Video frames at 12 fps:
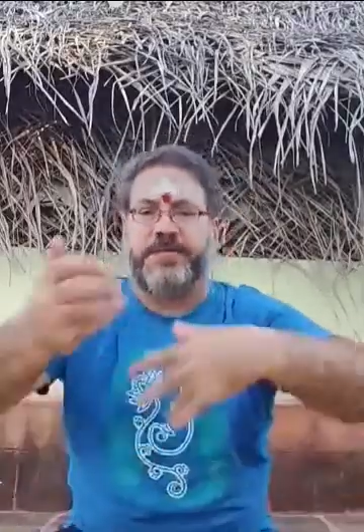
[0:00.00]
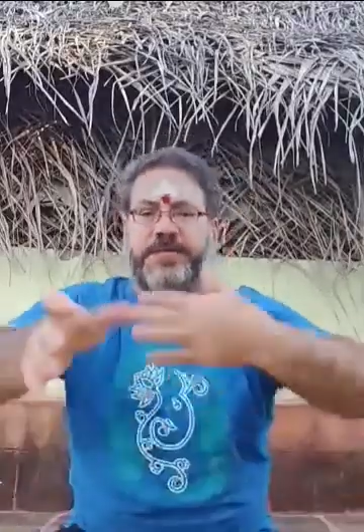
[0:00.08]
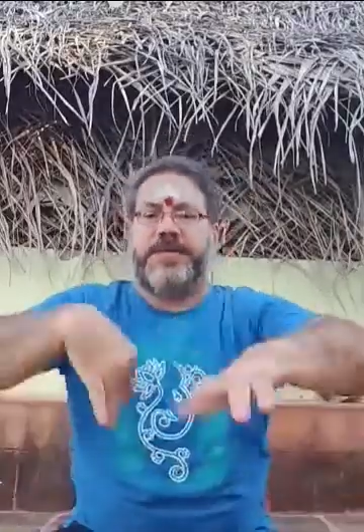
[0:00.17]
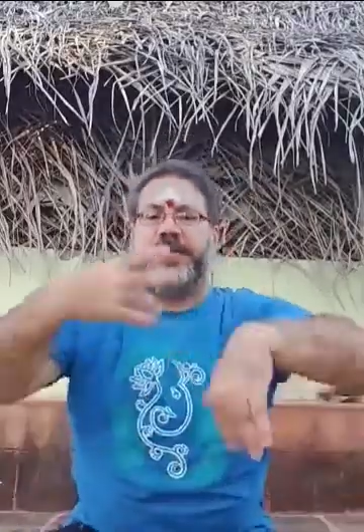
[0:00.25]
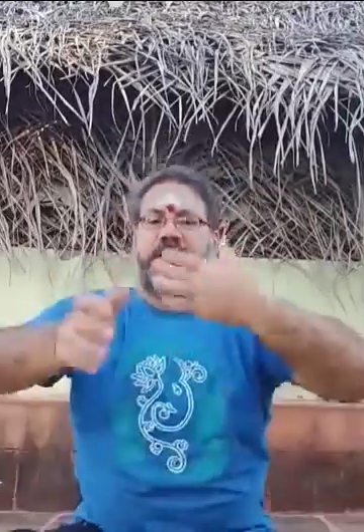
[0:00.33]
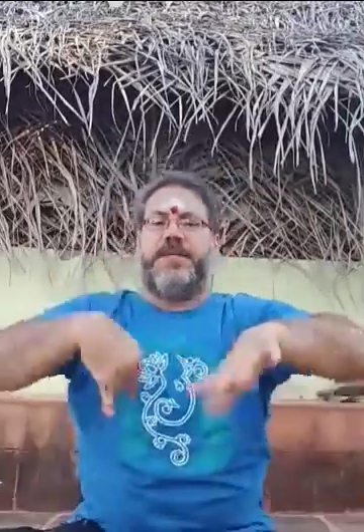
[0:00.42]

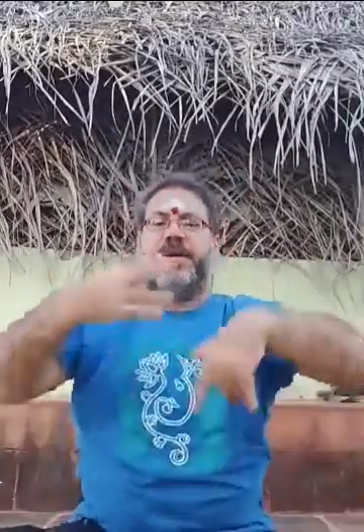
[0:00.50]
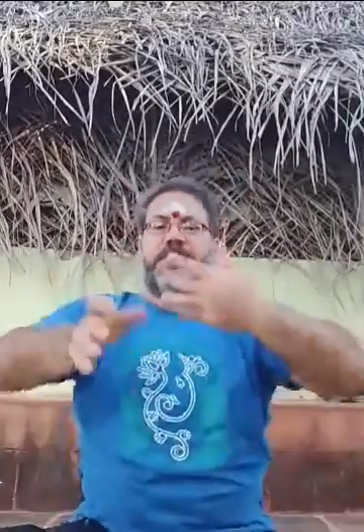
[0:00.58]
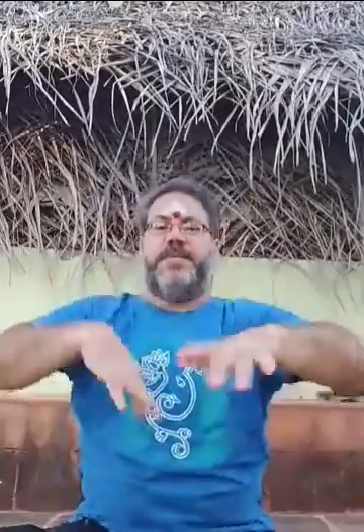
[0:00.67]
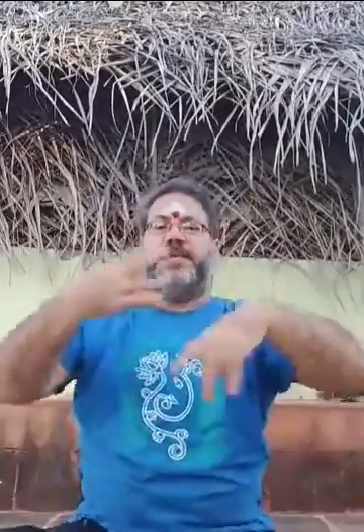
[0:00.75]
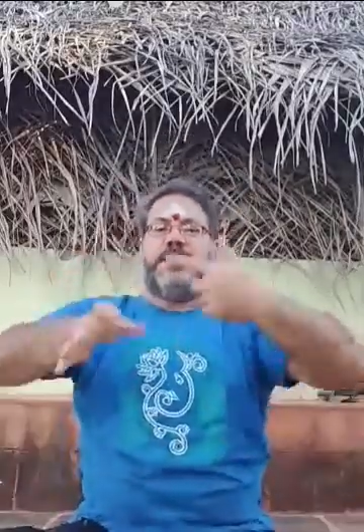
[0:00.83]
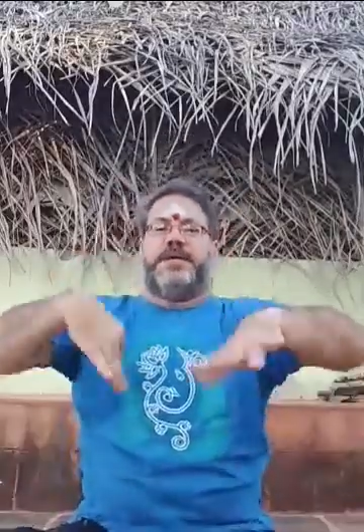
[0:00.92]
Bringing them
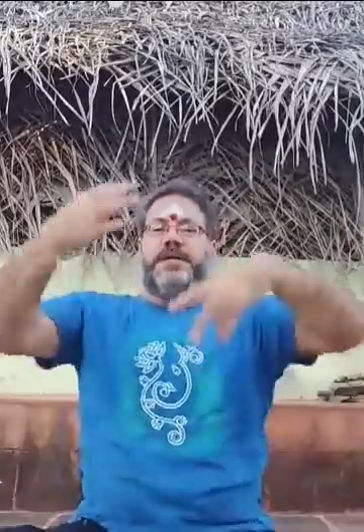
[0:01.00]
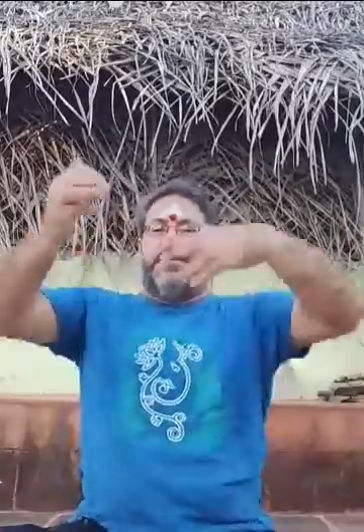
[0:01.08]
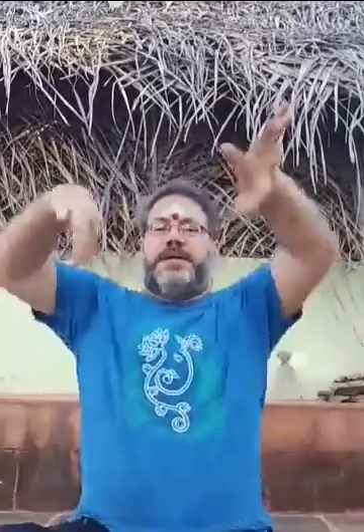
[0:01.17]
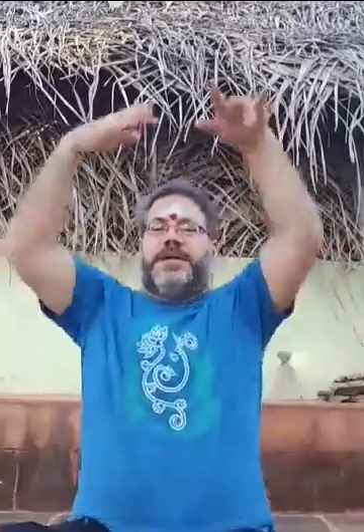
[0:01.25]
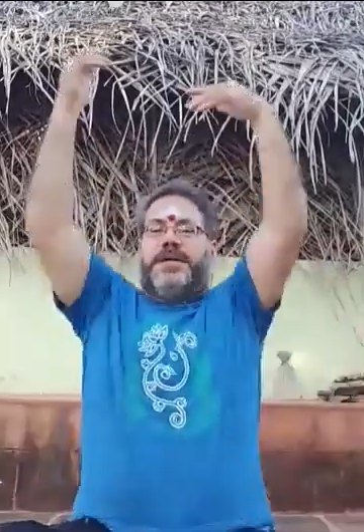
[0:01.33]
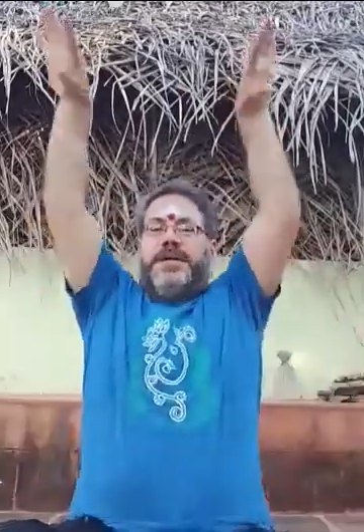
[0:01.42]
up.
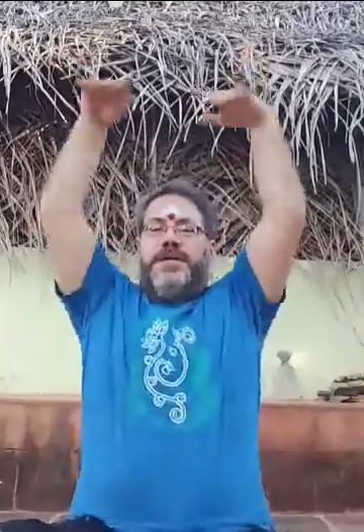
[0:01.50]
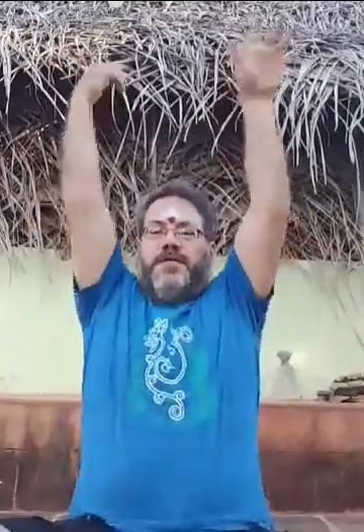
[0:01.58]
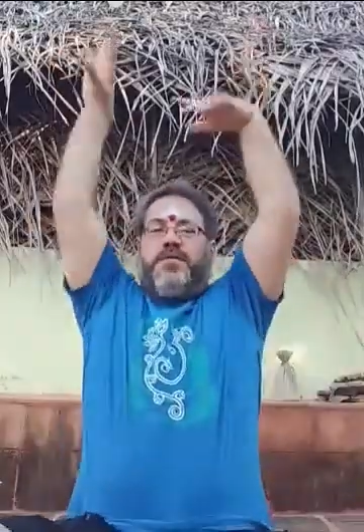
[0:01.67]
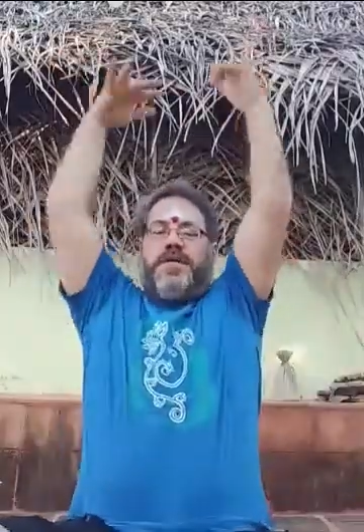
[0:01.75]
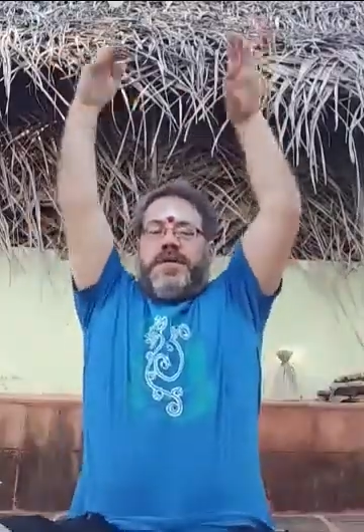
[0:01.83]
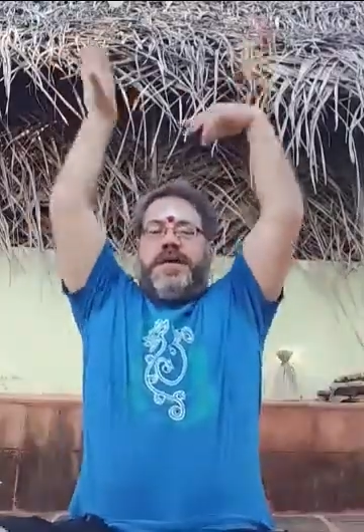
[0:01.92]

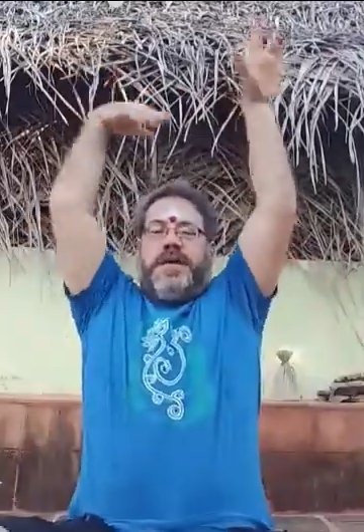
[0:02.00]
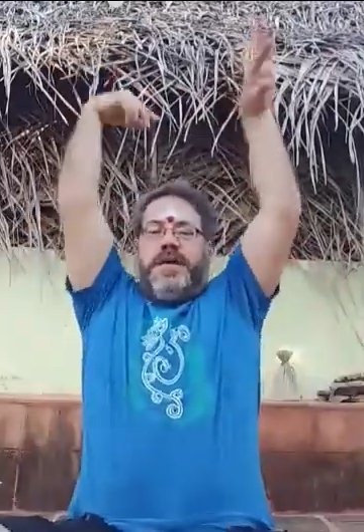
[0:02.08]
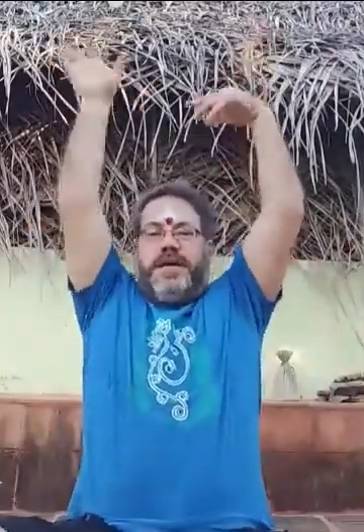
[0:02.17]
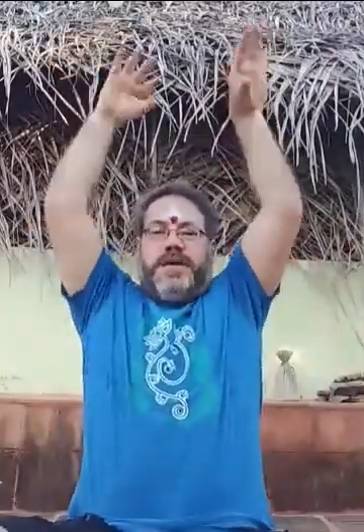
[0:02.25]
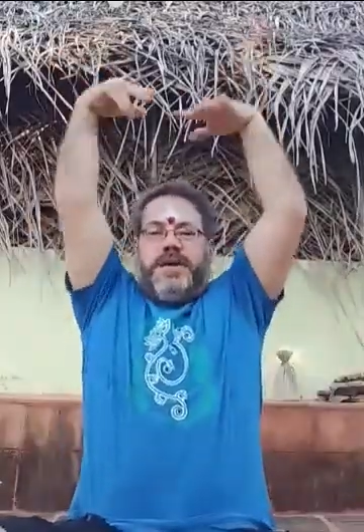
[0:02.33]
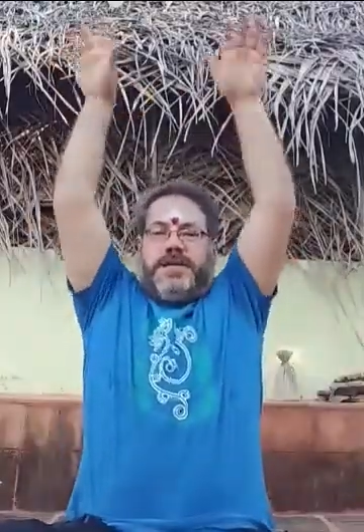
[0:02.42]
Over the
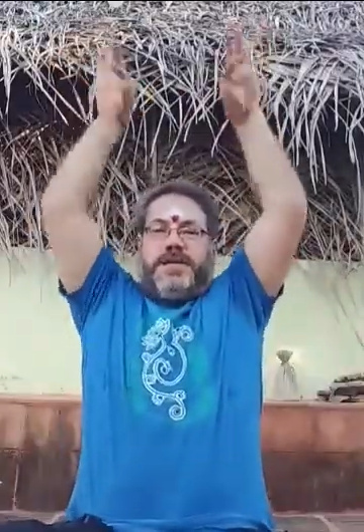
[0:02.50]
head.